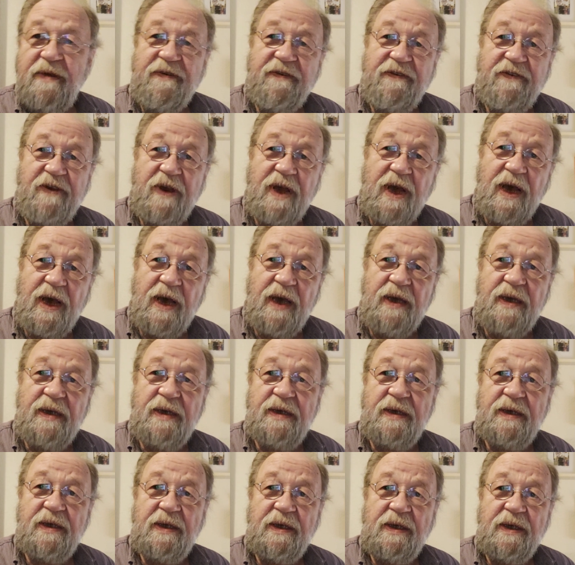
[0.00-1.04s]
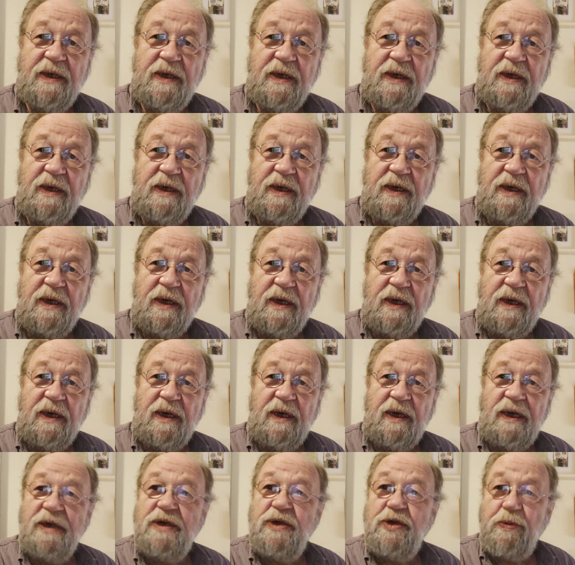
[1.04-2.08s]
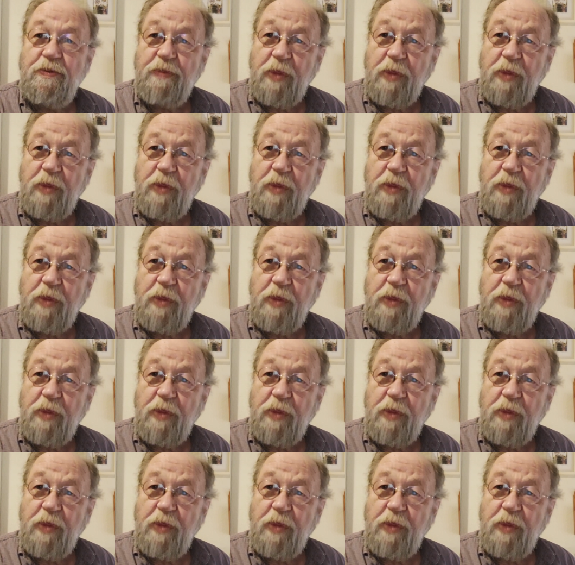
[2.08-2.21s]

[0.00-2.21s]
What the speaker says: a flight, to